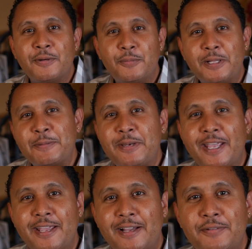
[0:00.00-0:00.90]
Welcome to
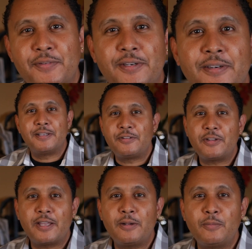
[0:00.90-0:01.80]
Hey Ivan, a
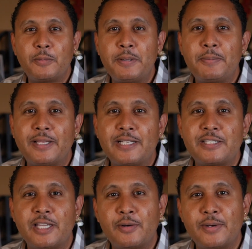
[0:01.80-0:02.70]
channel where people ask
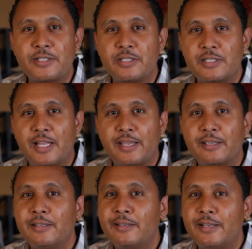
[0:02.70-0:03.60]
tech questions like,
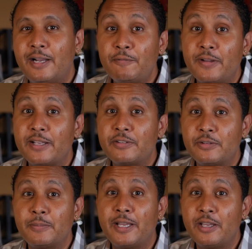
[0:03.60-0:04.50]
how fast
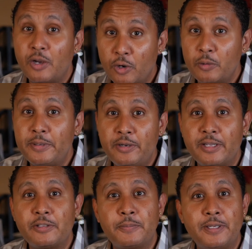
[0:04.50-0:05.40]
does my home
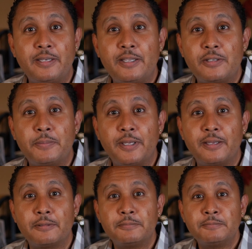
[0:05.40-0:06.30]
internet speed need to be?
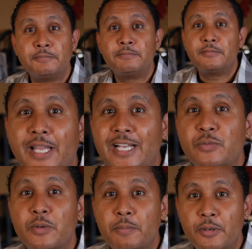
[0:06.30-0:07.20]
As
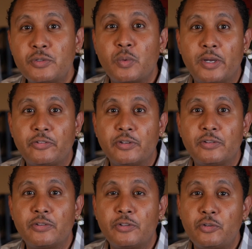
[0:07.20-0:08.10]
with most
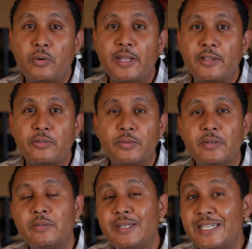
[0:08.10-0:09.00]
questions, the short answer
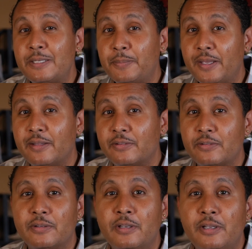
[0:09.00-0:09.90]
is, it depends.